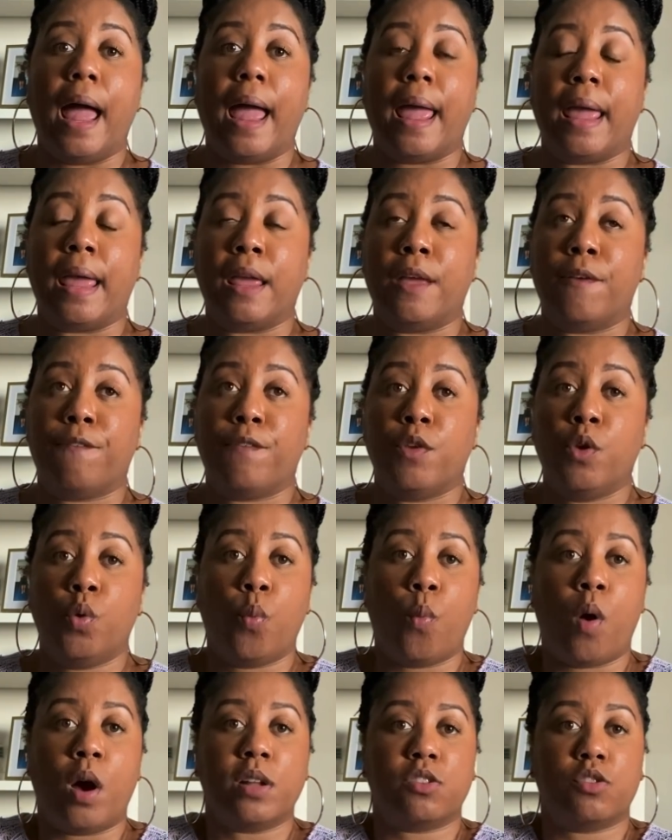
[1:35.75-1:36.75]
If you
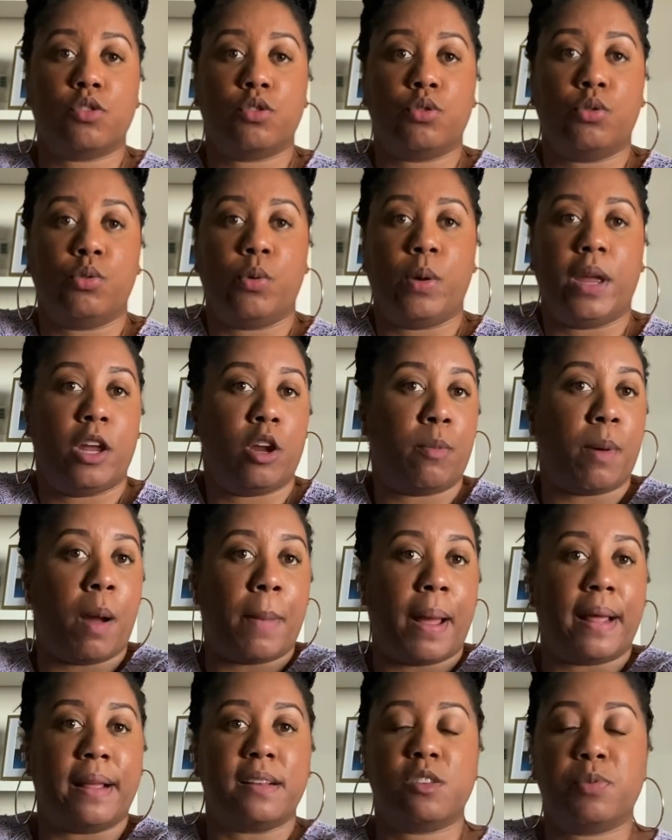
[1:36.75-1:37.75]
want to hear about
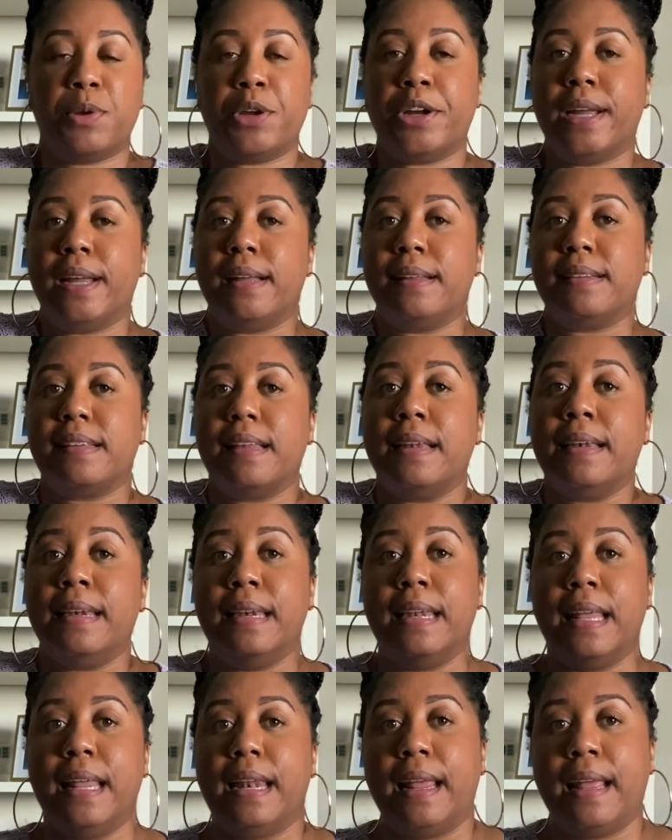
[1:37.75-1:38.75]
my experience
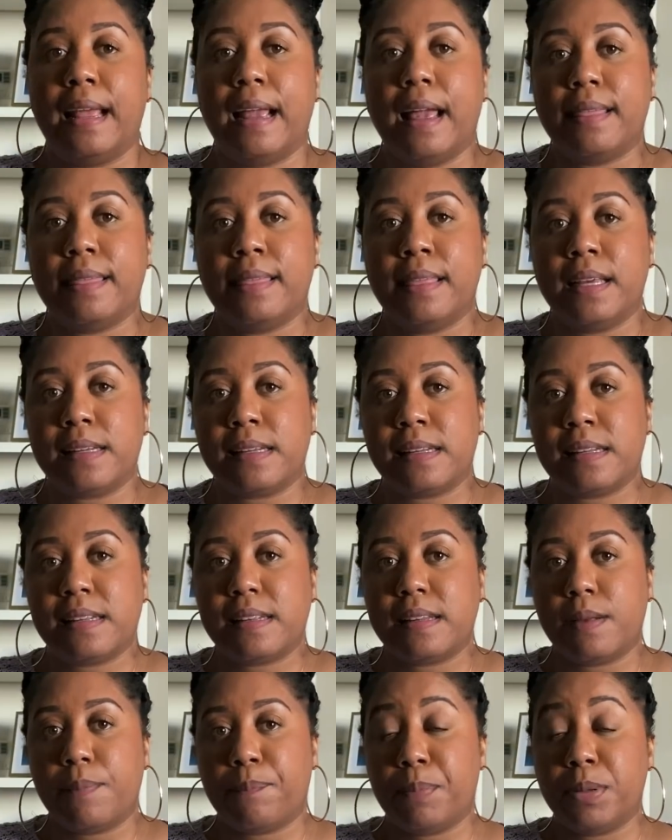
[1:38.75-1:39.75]
knitting
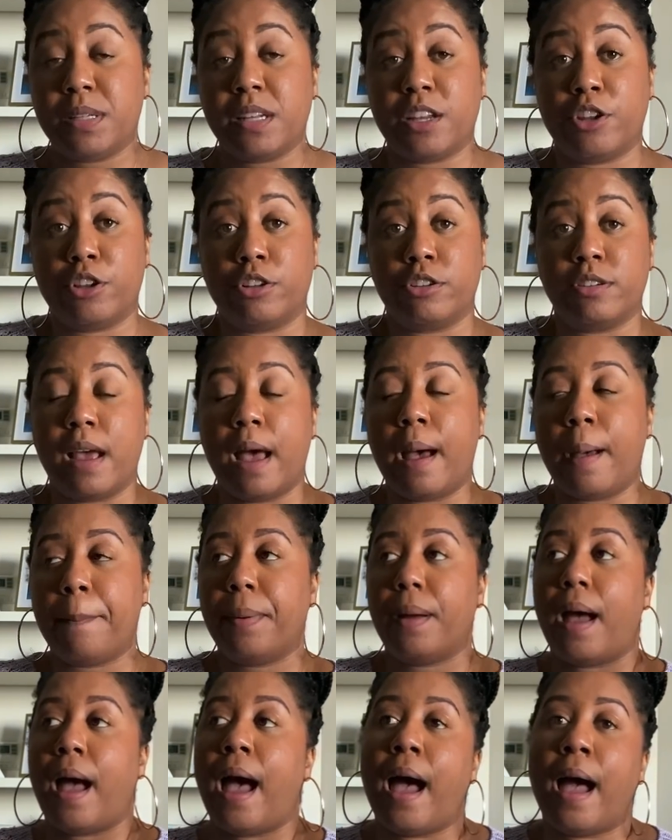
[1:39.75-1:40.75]
this particular top,
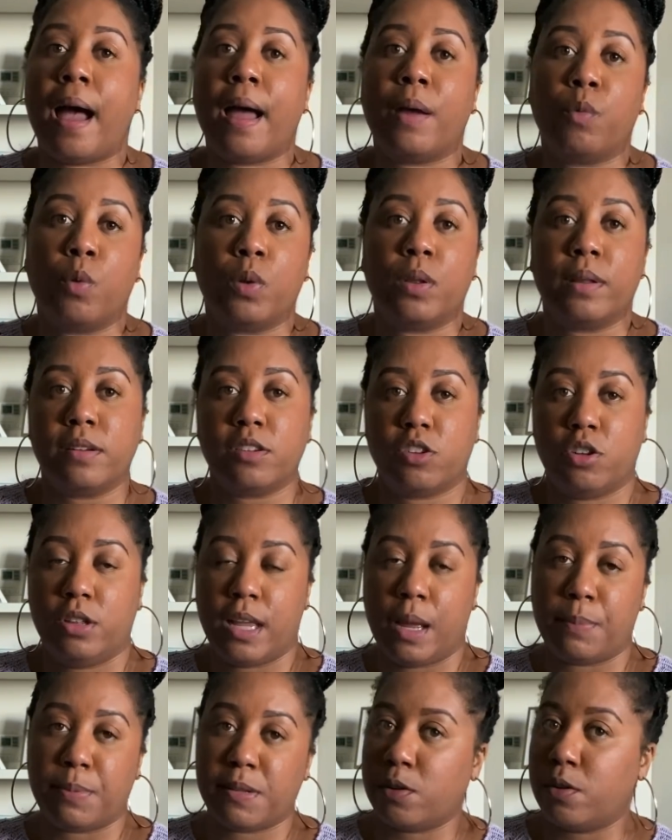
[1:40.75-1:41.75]
I will link to the
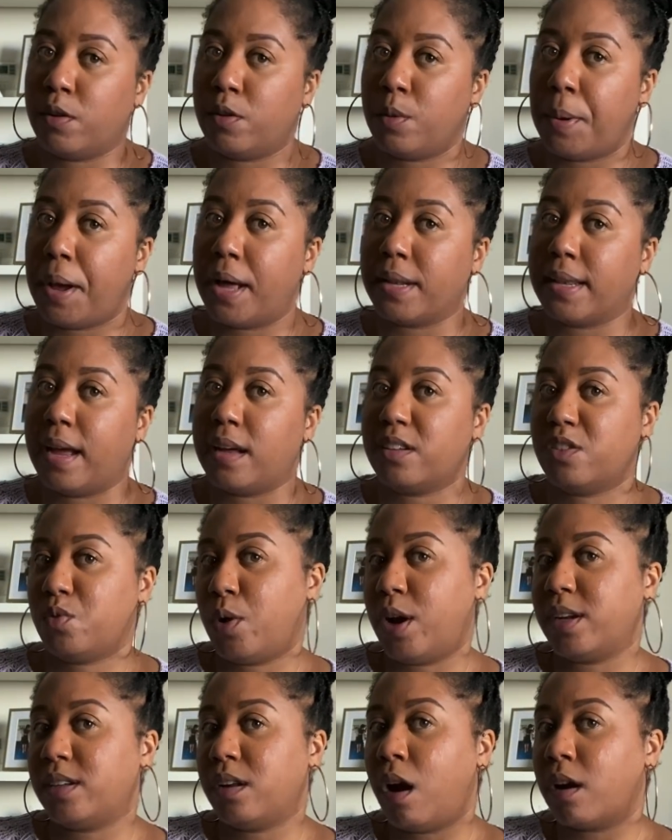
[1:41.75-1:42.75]
episode of the podcast where
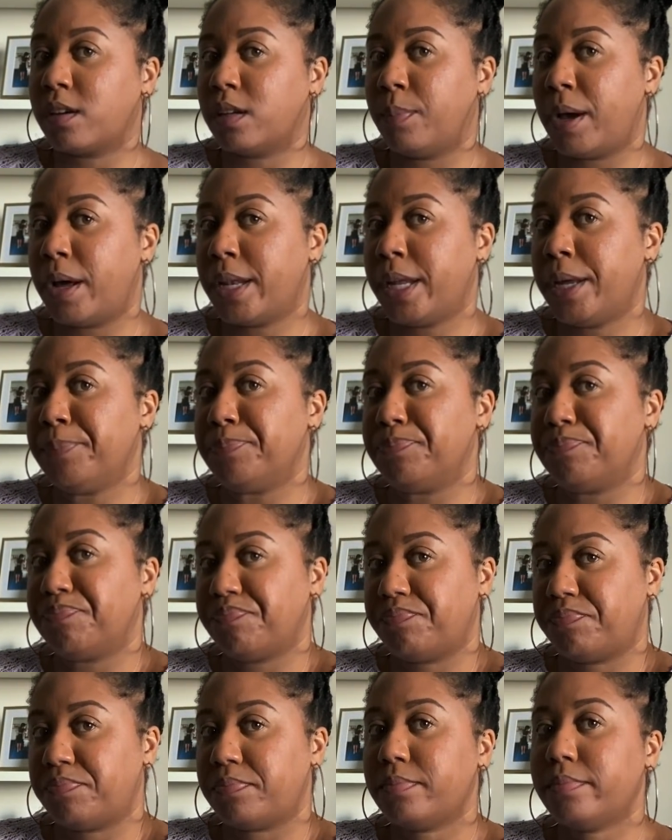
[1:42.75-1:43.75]
I talked about it.
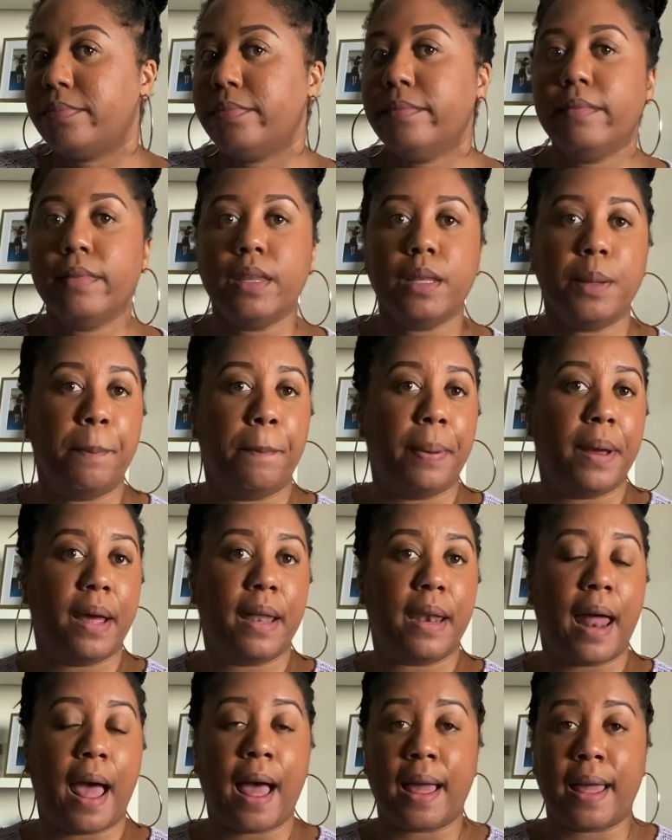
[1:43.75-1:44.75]

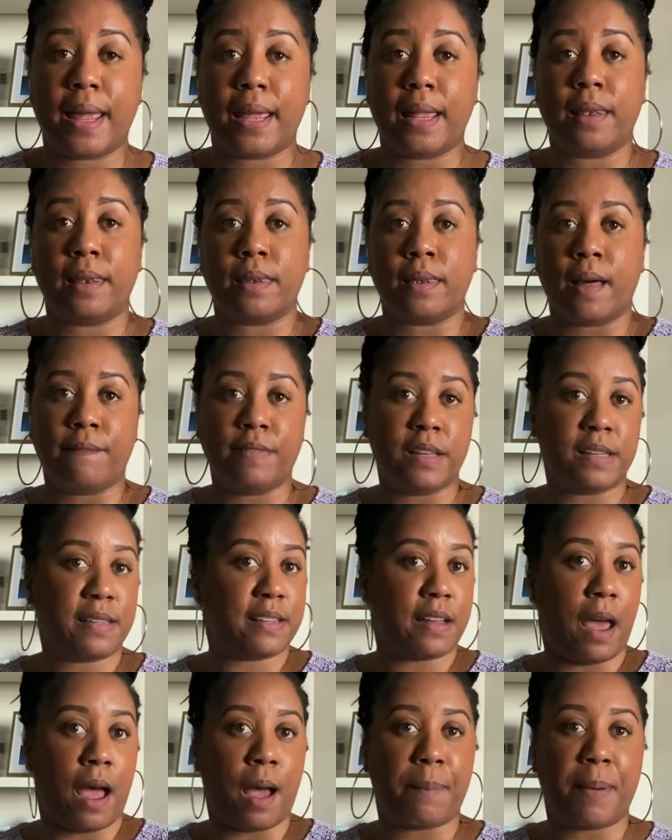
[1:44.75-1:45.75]
But I love this
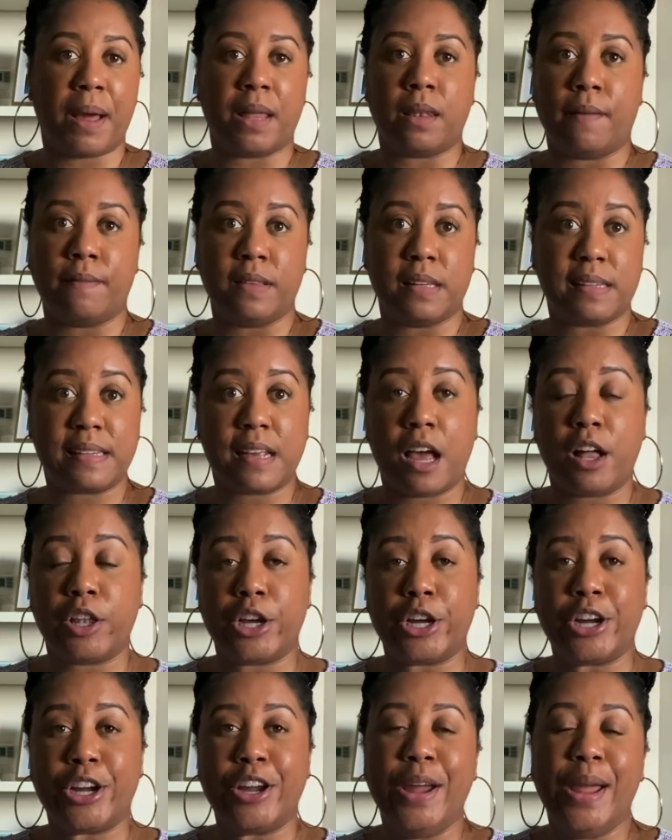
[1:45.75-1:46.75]
top. I love this
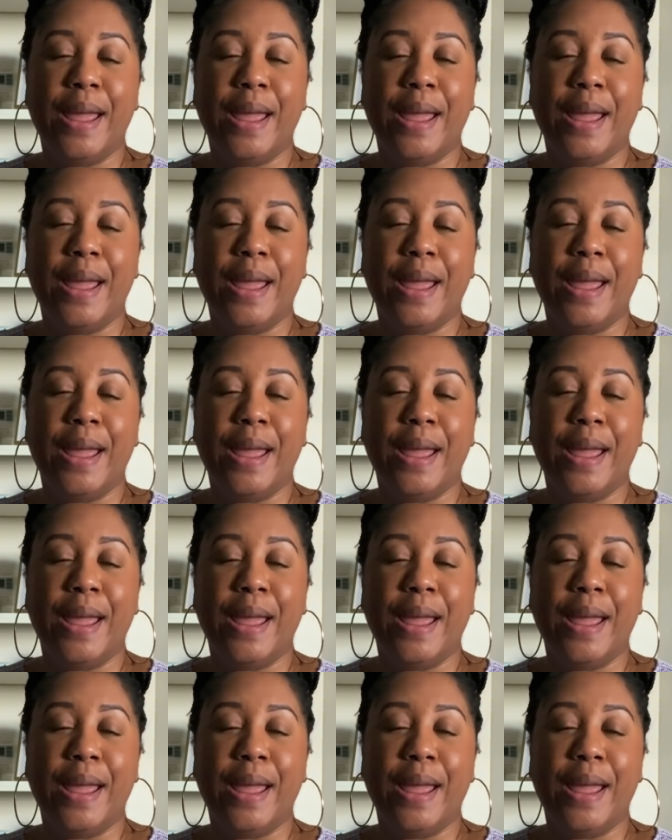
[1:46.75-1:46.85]
color.